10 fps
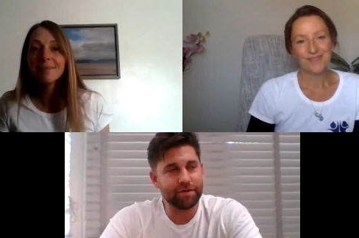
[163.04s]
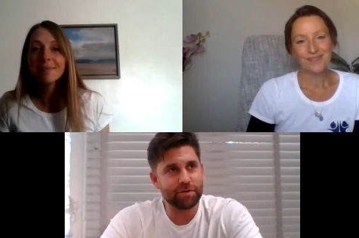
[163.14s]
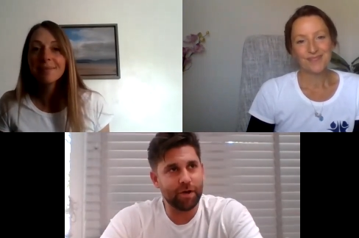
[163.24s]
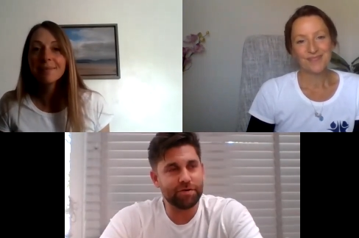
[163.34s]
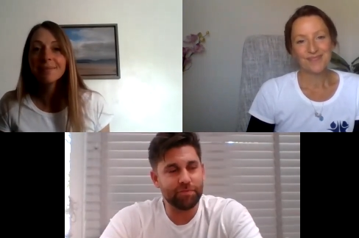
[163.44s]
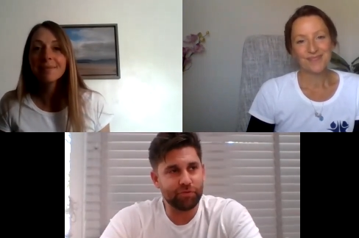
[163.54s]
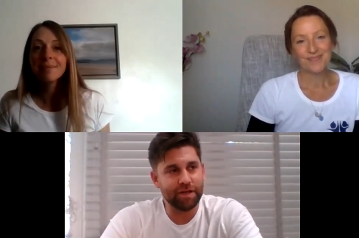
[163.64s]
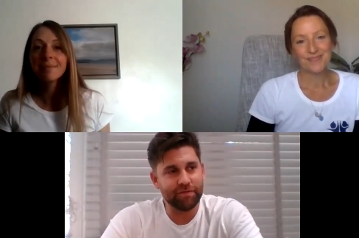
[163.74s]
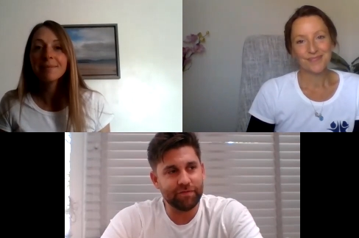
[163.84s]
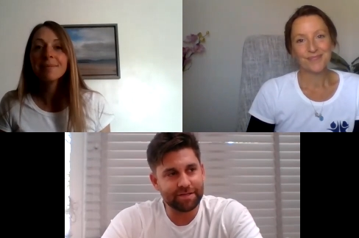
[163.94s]
Speaker 1: this question
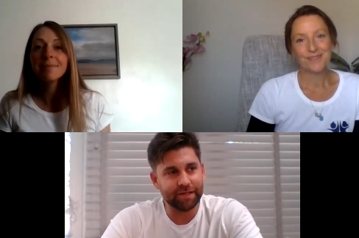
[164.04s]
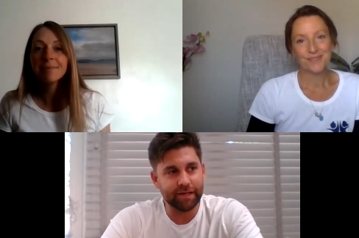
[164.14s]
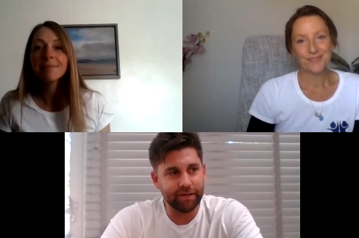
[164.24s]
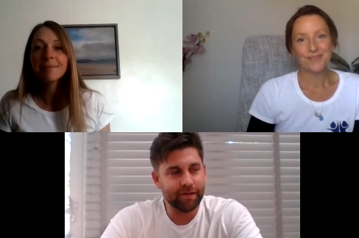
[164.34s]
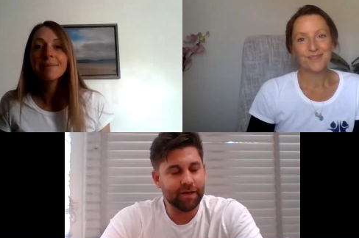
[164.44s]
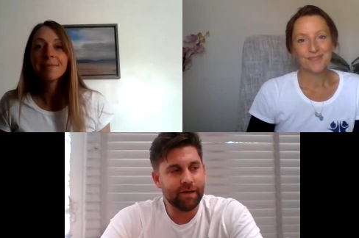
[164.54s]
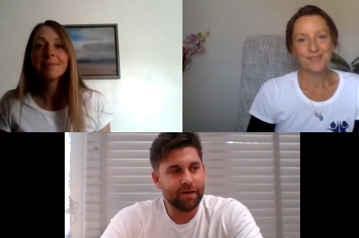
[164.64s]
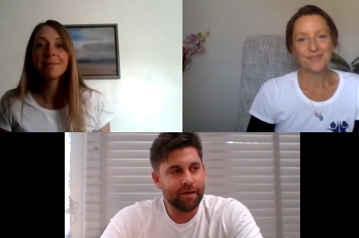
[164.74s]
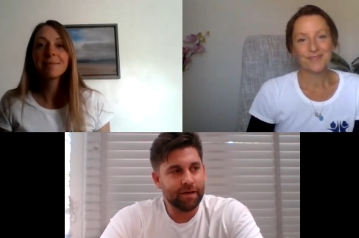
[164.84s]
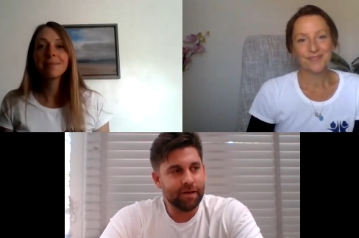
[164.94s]
previously, and
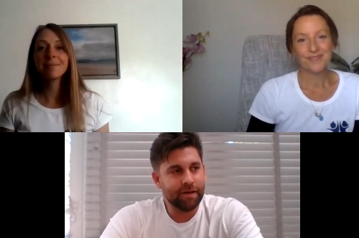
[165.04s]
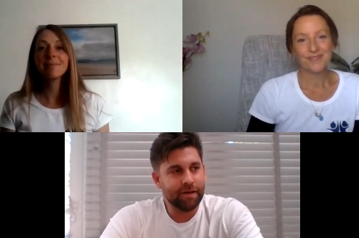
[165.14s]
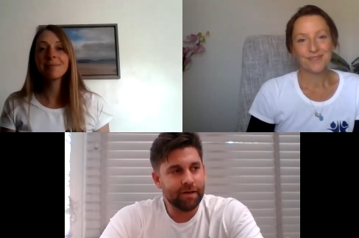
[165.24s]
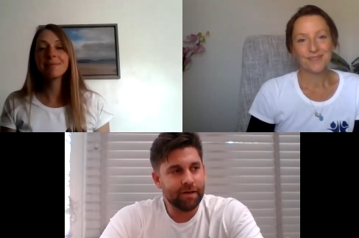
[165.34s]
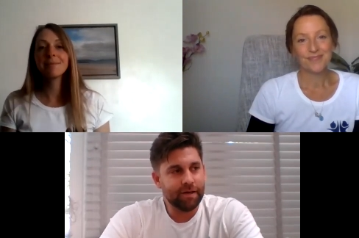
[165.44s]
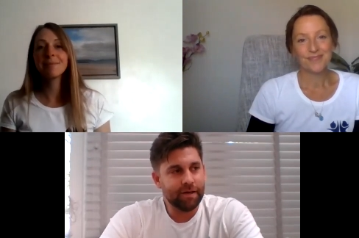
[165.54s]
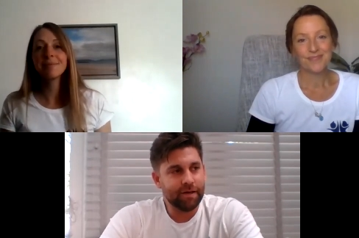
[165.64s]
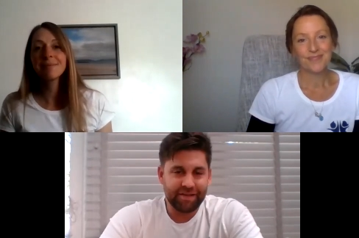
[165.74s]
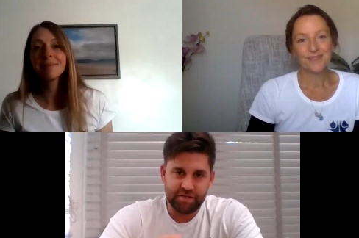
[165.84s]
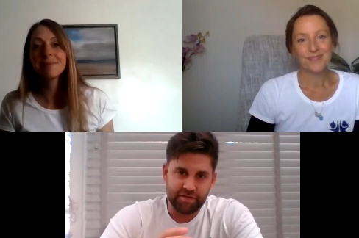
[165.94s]

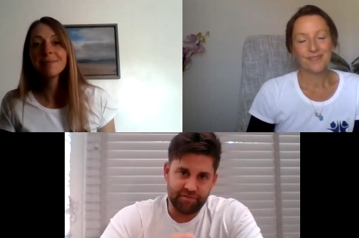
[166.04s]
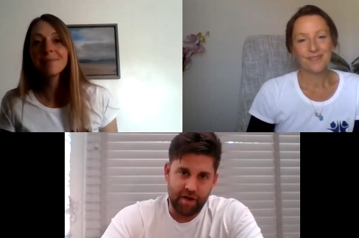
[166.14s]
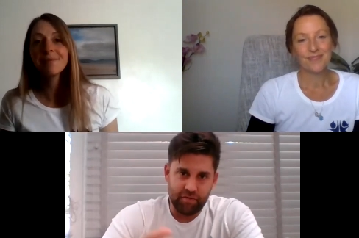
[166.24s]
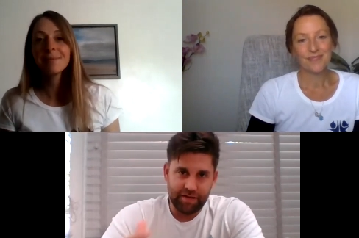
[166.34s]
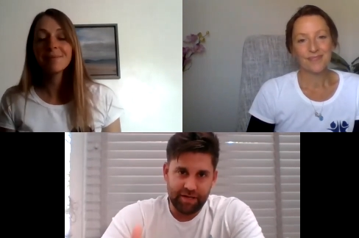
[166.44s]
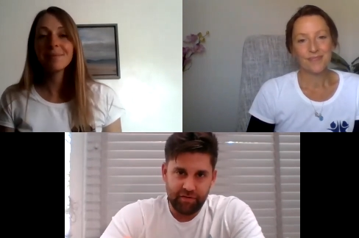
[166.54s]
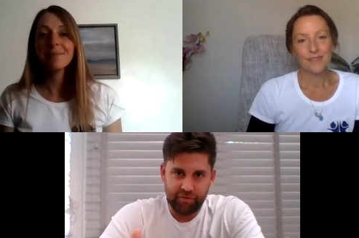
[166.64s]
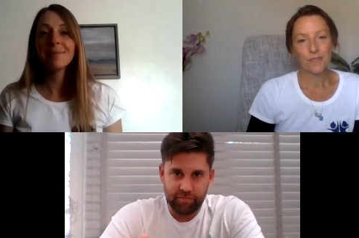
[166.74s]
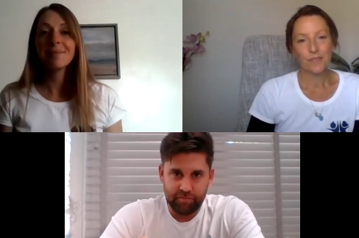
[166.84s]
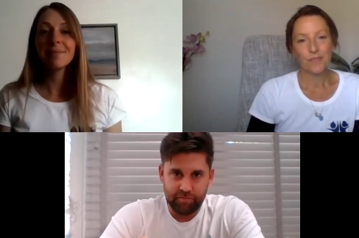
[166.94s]
my answer is very
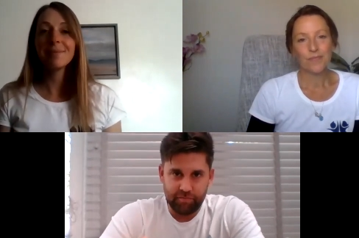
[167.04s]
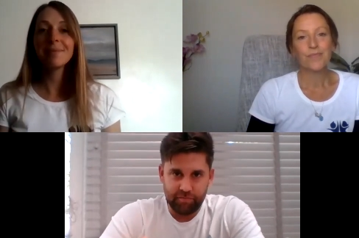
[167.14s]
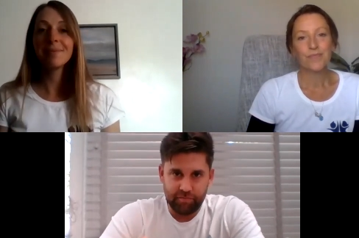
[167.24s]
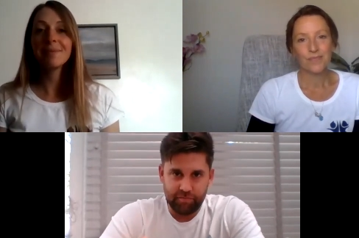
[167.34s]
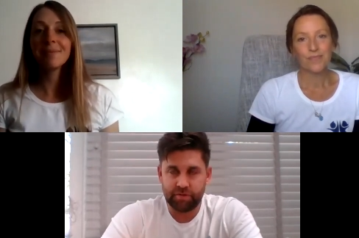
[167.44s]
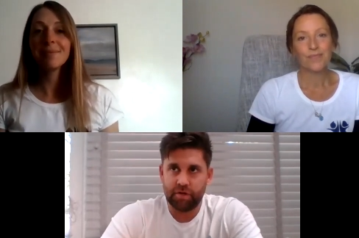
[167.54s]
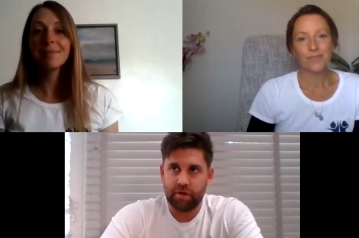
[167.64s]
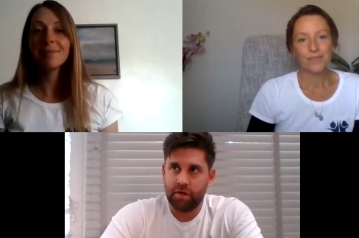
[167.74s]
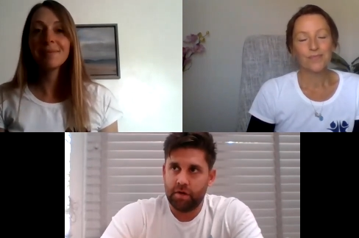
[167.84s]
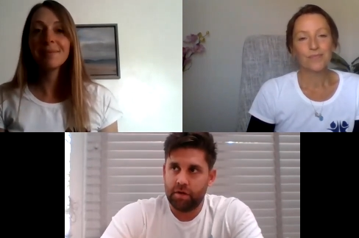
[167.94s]
different
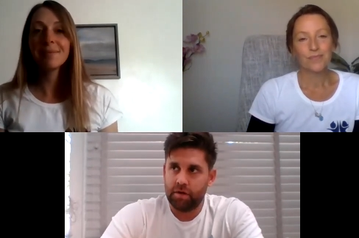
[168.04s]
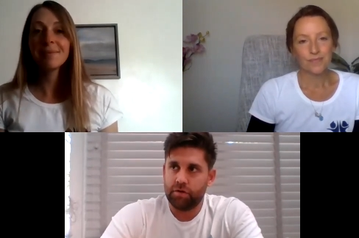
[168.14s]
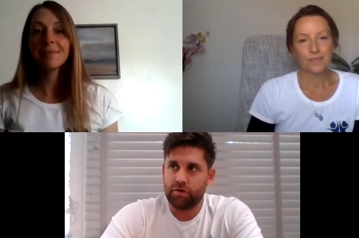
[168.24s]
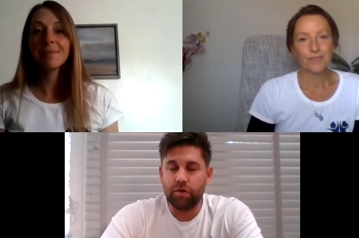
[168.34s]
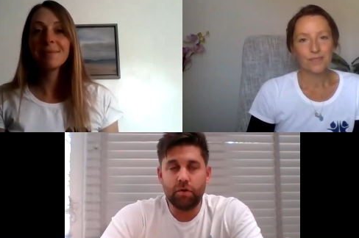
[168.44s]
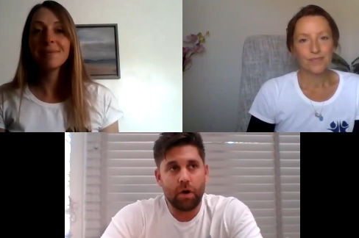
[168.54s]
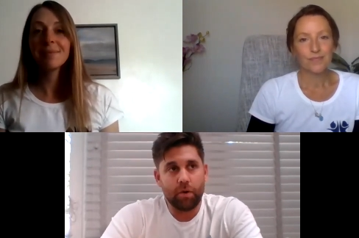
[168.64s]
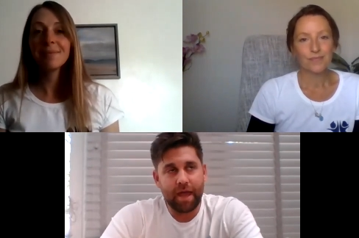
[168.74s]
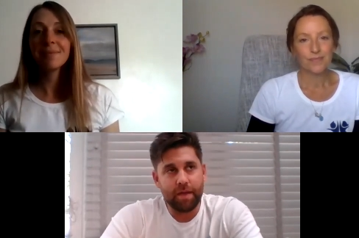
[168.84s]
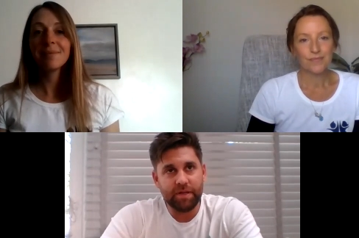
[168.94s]
because
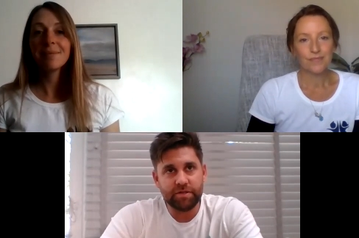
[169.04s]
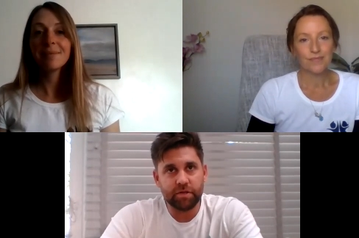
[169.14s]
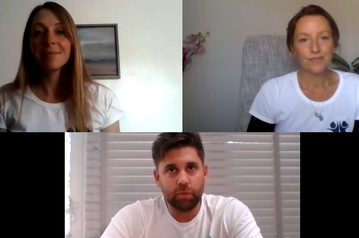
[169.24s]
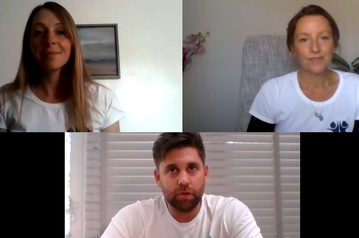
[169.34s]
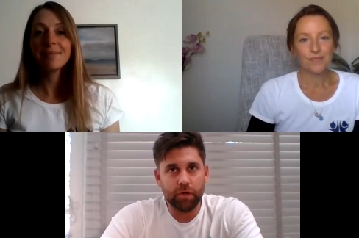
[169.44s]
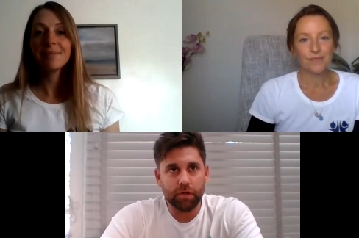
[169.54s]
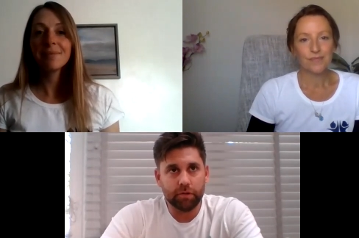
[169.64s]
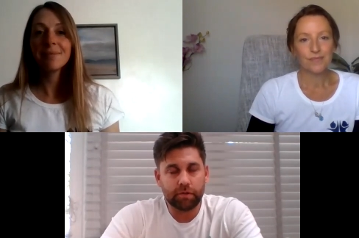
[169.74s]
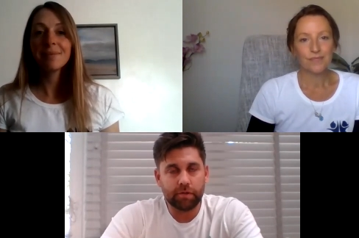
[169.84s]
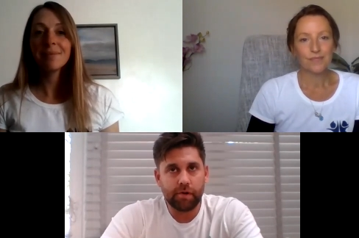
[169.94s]
Hugo came into the
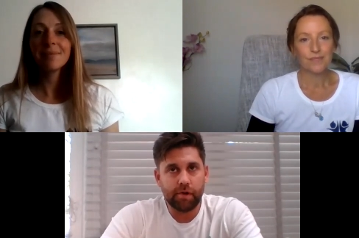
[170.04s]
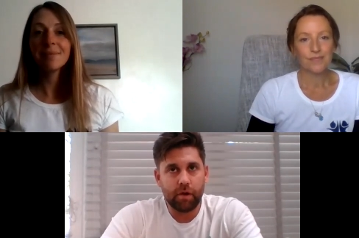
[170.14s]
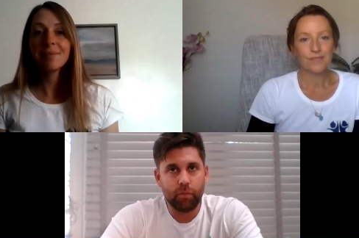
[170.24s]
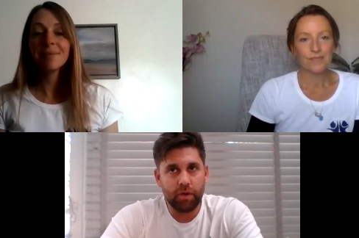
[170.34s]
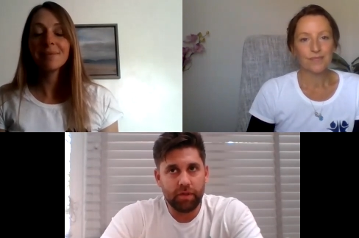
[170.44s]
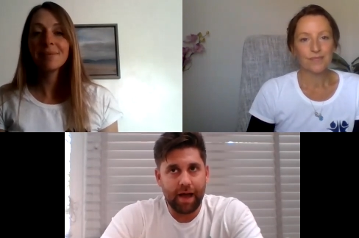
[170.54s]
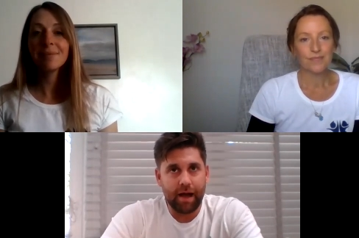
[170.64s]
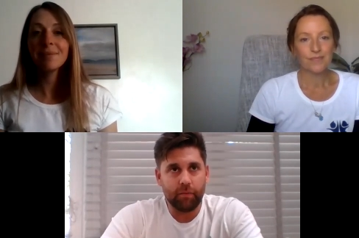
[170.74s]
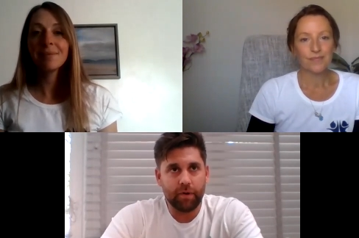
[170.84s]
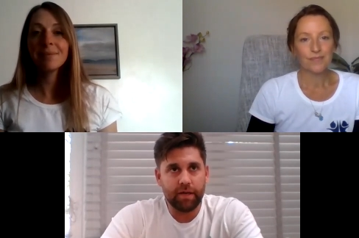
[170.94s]
world
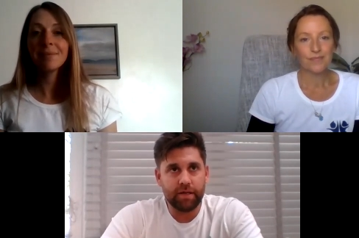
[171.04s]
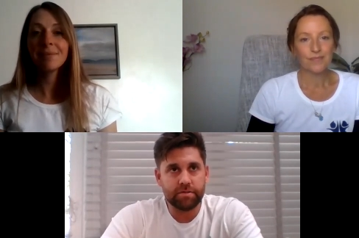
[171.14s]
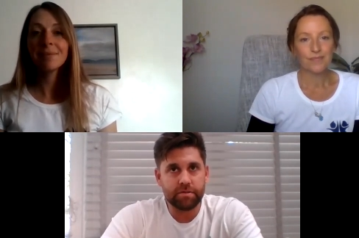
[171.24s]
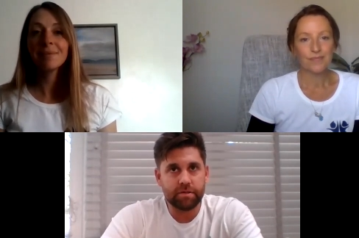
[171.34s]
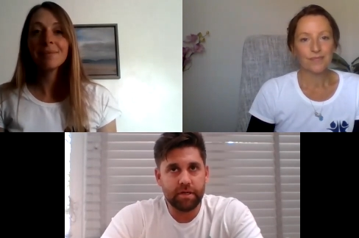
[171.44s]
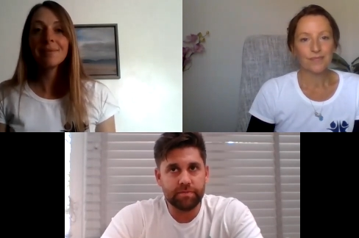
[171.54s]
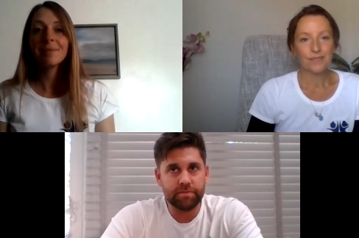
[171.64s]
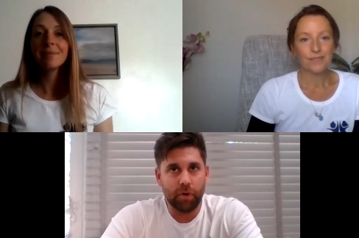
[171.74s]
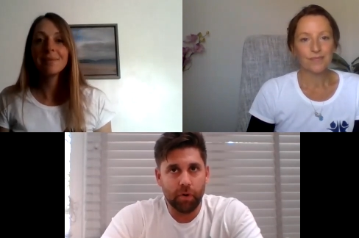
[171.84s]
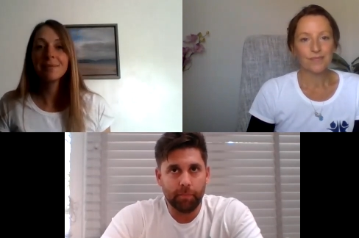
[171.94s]
without his
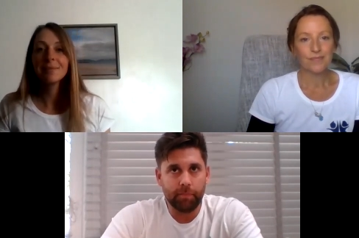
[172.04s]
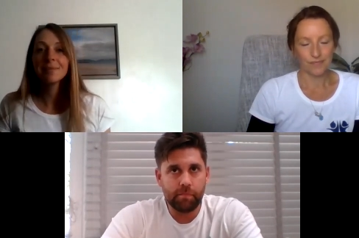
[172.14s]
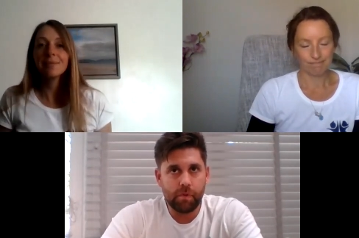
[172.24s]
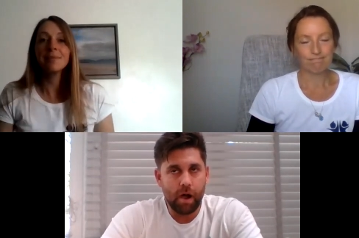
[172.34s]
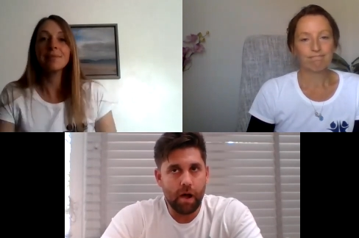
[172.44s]
his mum.